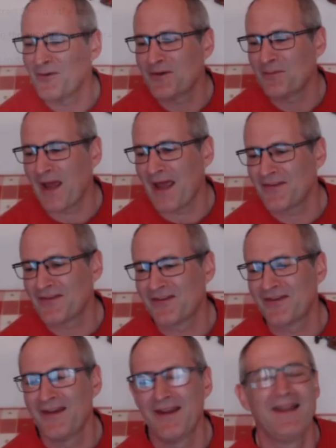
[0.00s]
maths,
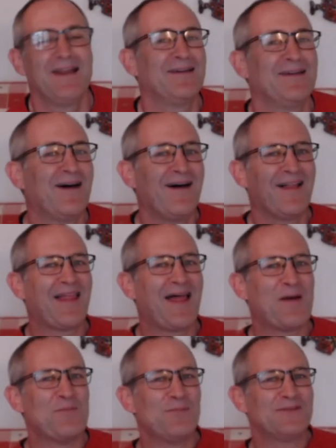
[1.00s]
dial
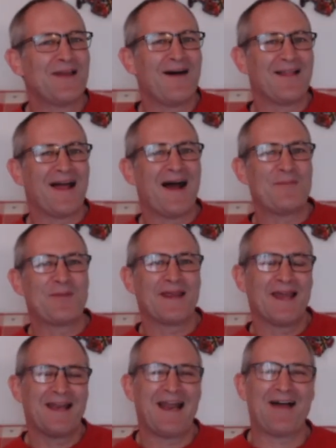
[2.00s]
that up
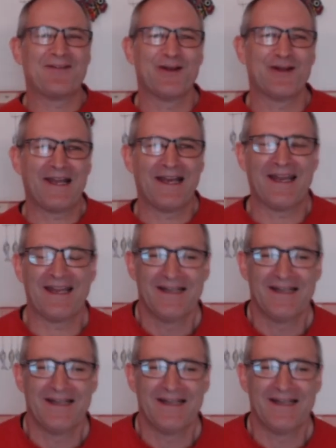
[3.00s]
again, have a look at it.